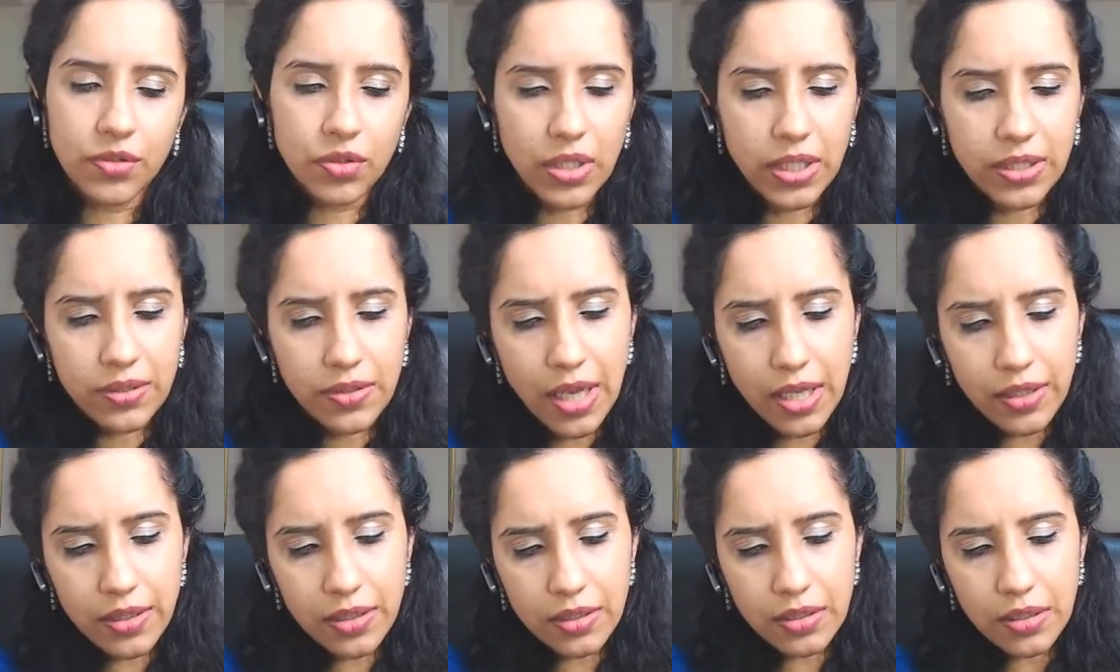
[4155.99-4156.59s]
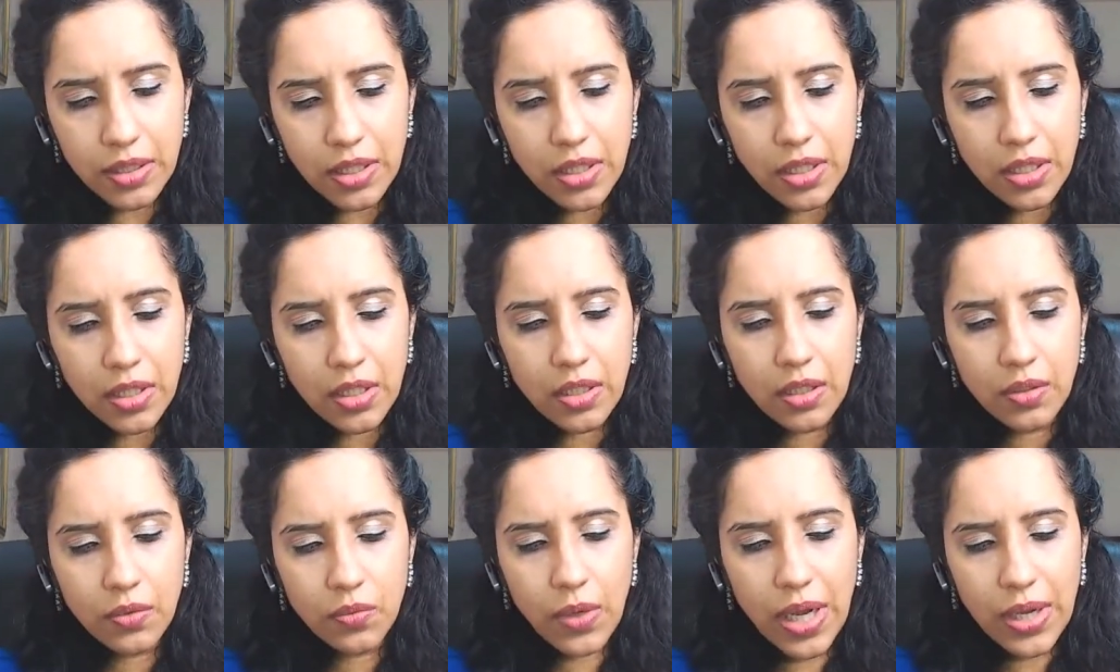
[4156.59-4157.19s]
So I'd rather,
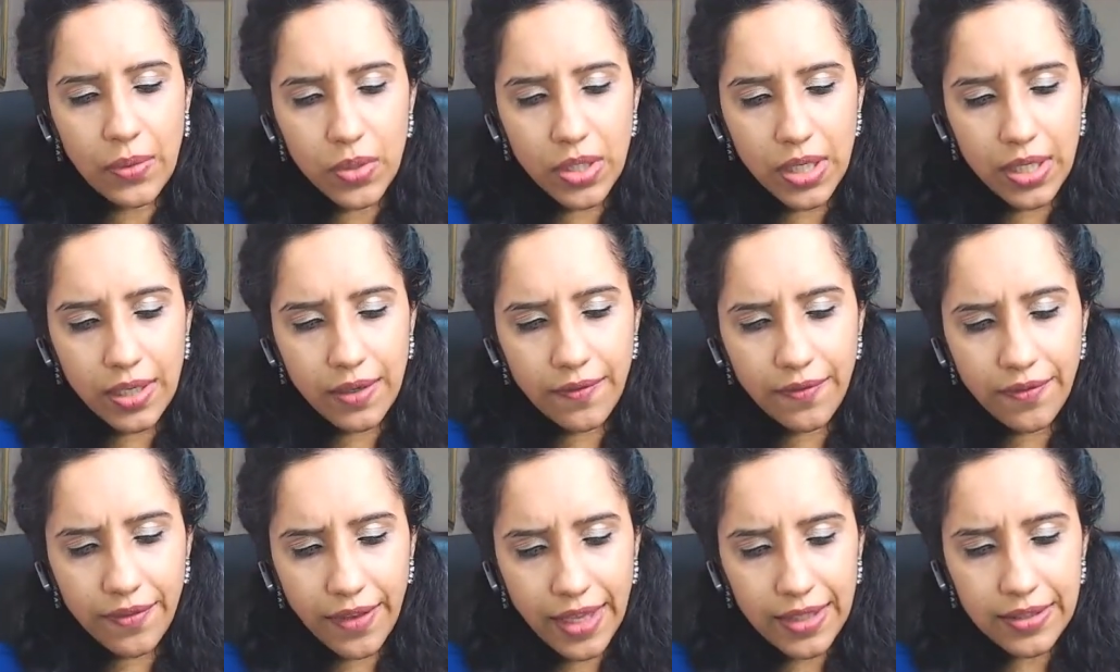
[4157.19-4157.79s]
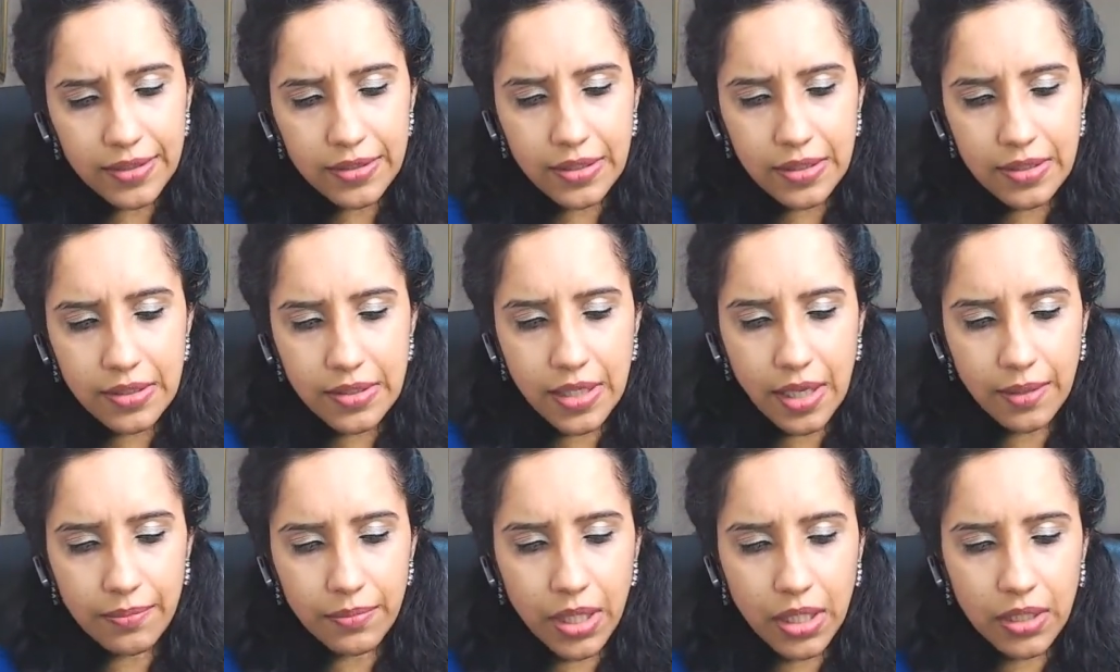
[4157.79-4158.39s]
why would I invest in
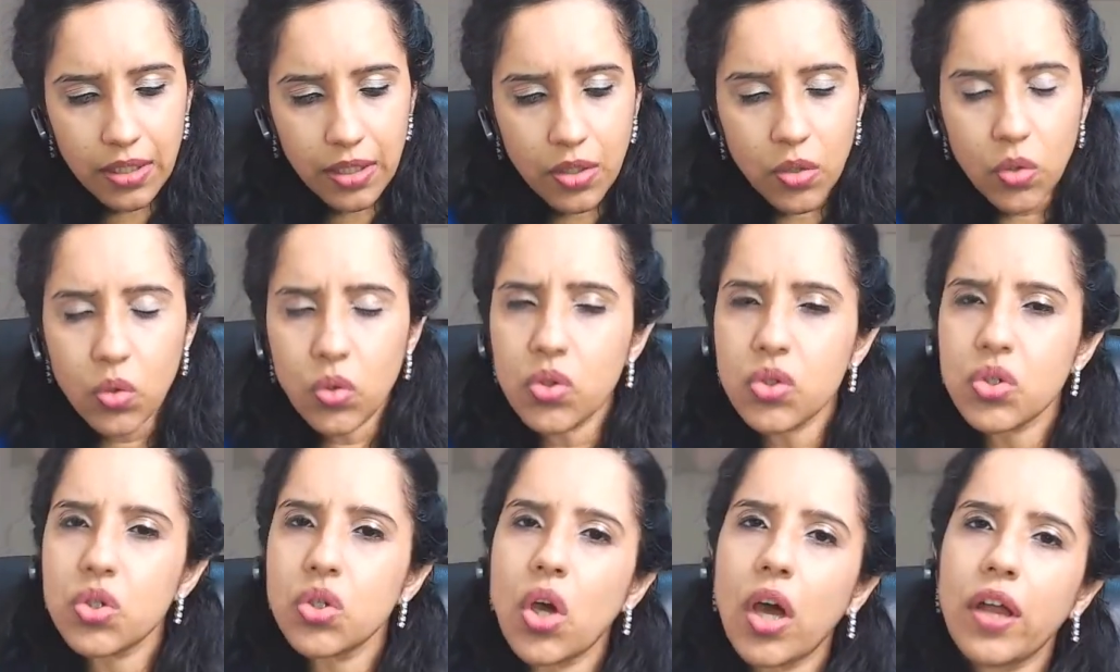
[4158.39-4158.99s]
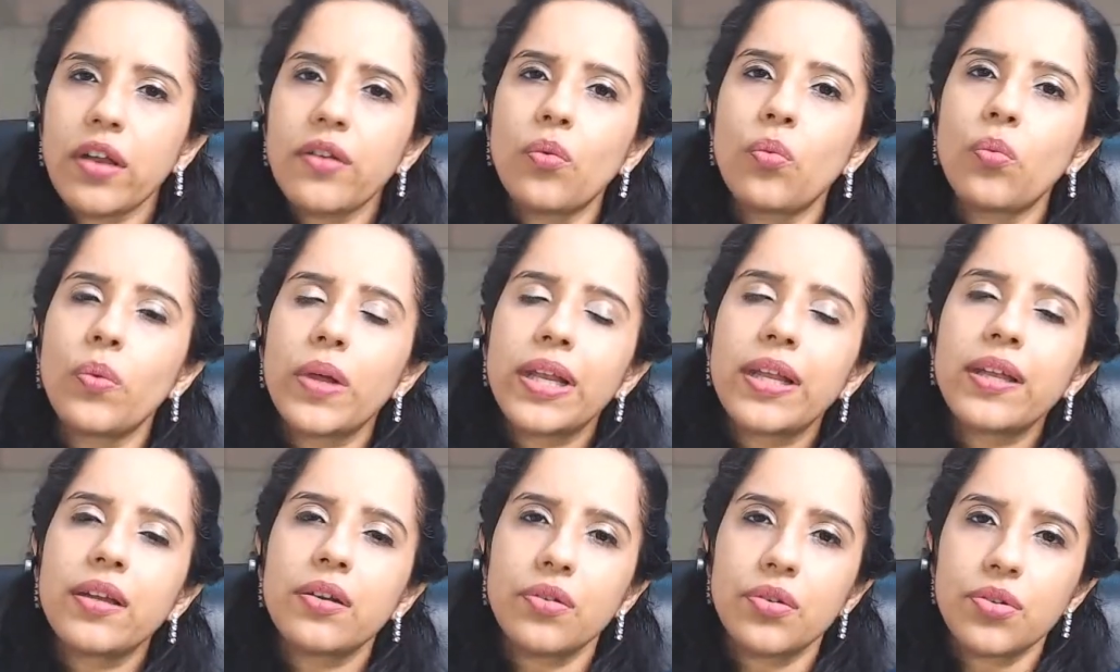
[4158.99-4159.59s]
somebody who is not
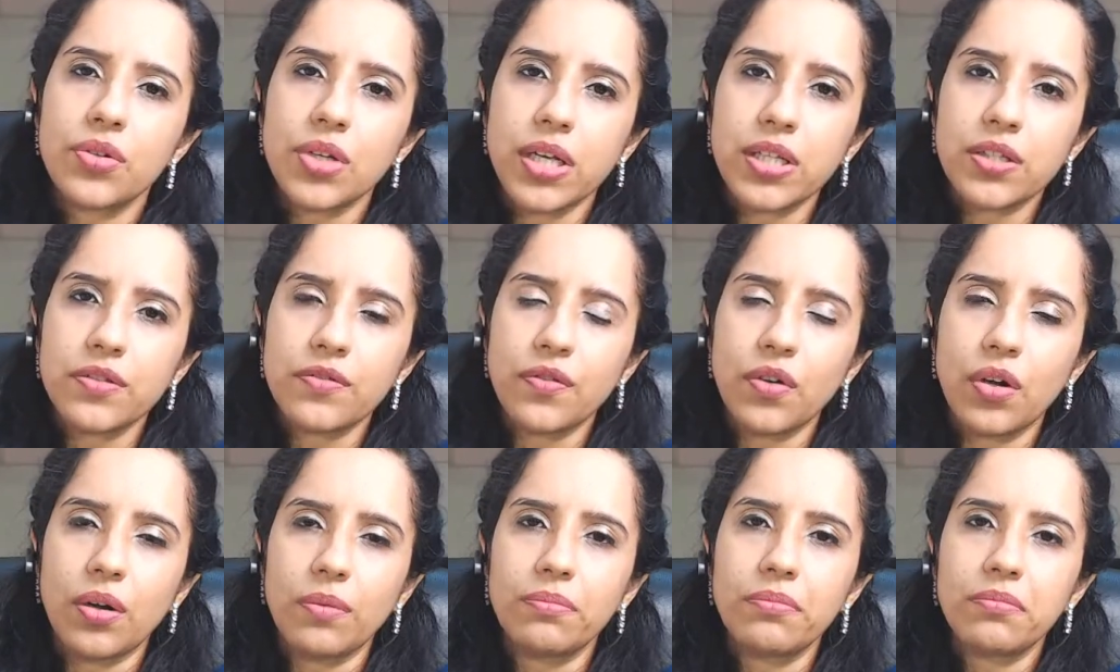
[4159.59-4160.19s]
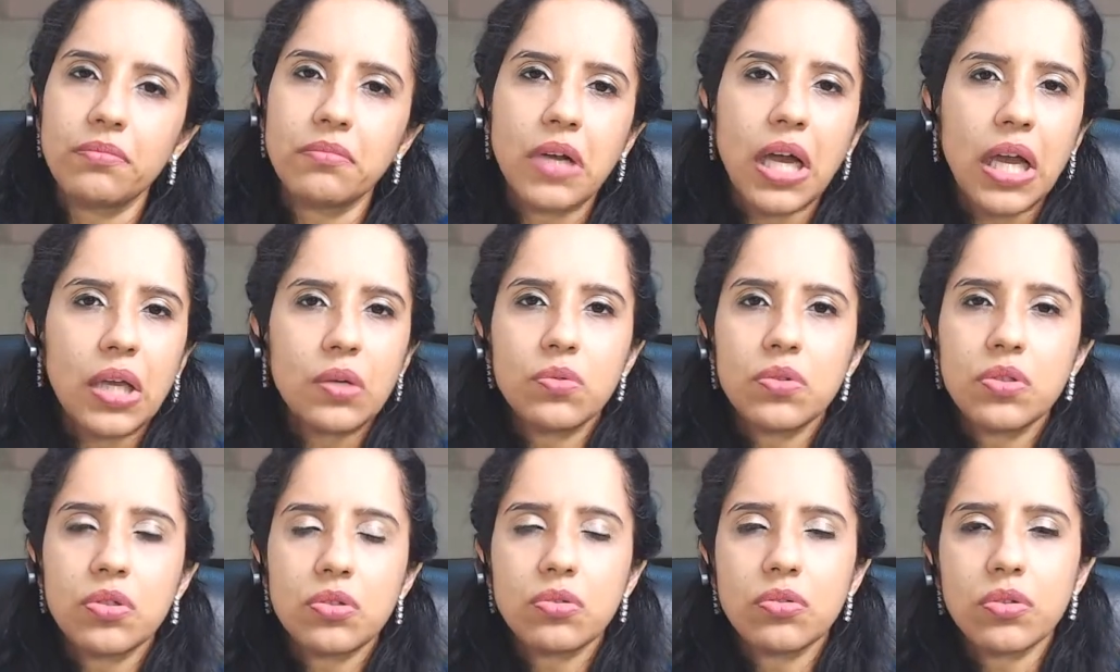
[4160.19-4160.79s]
willing to transform? I
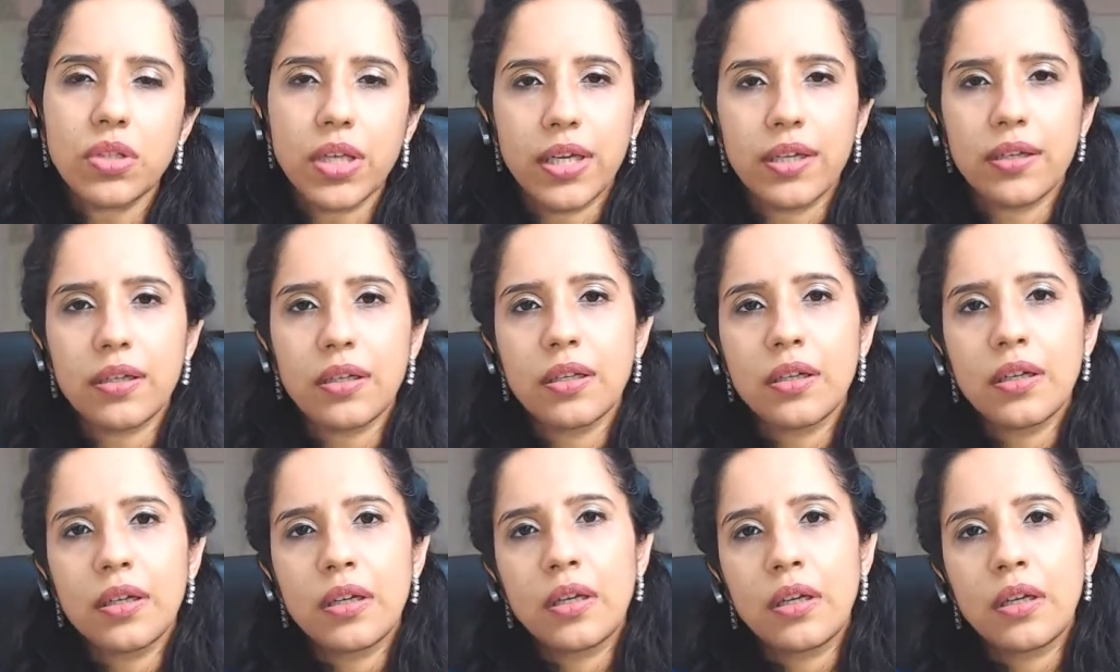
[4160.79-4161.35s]
wouldn't do that.